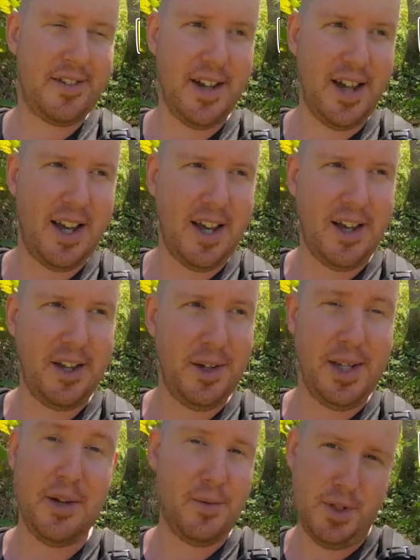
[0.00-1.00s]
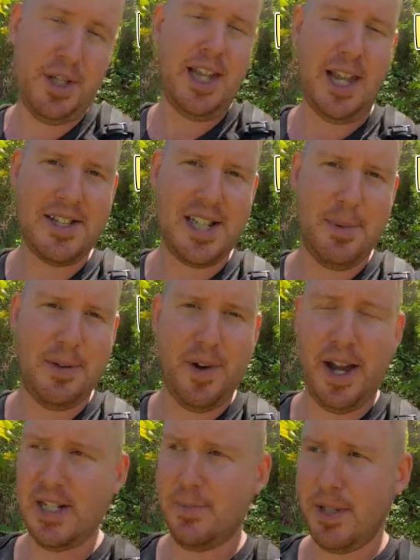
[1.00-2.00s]
You can get some
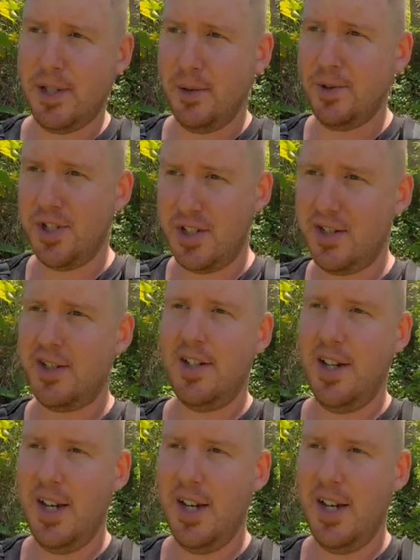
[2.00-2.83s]
advice, but don't just